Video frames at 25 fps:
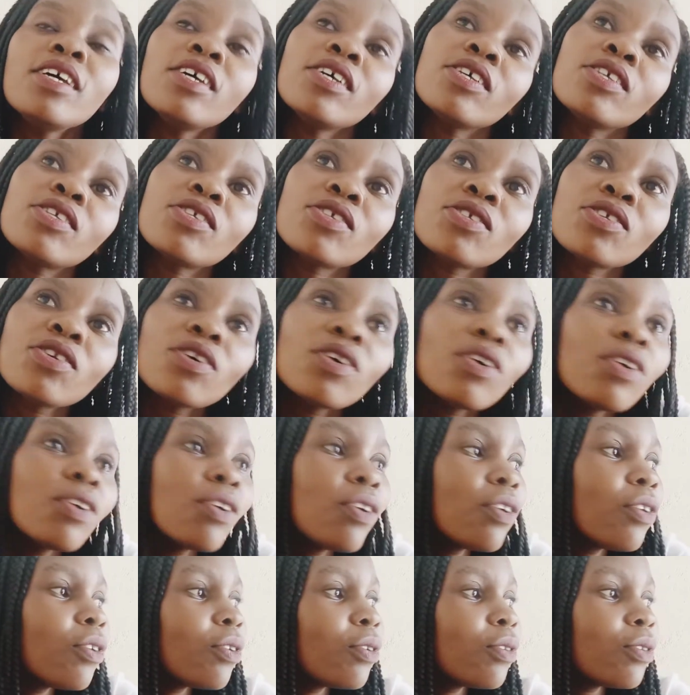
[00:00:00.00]

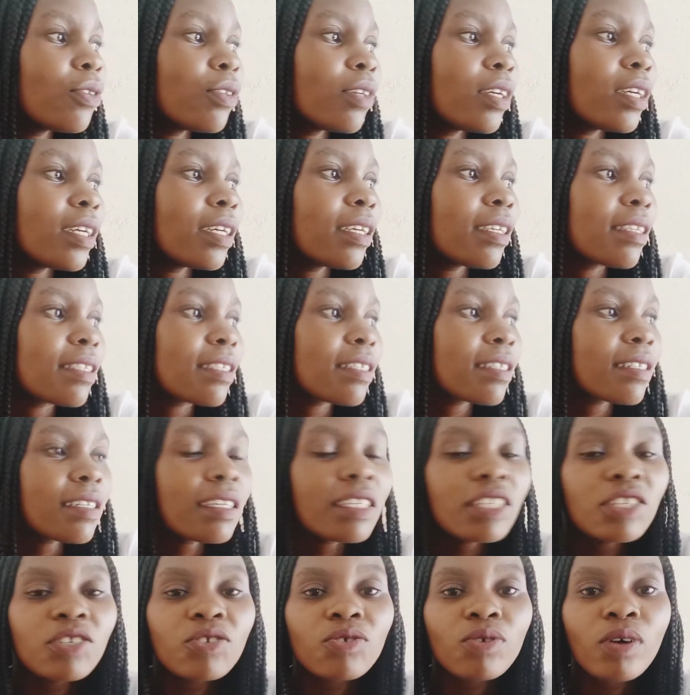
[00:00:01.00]
So
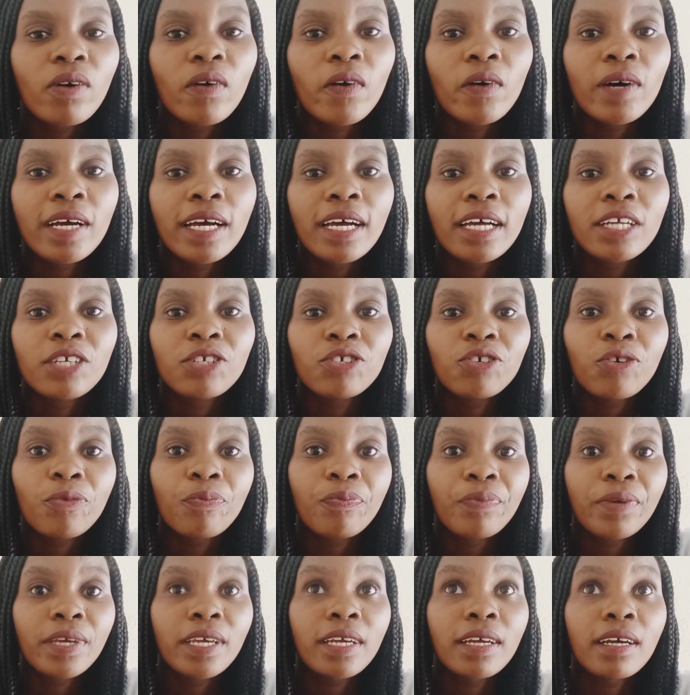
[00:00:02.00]
straight to our
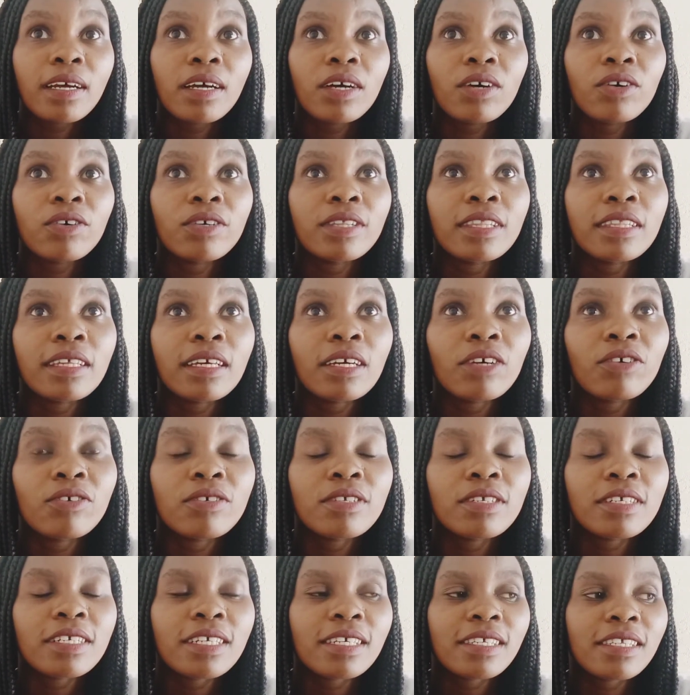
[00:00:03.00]
topic on the
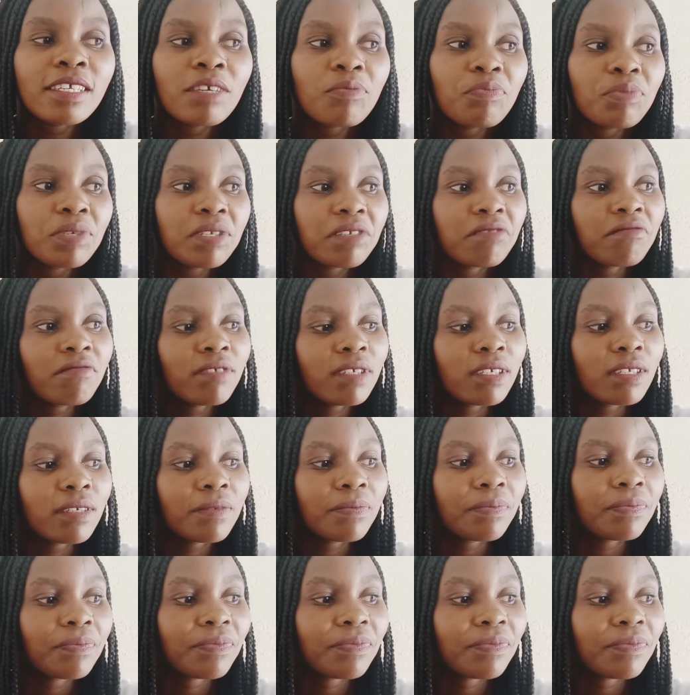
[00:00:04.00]
contraceptives.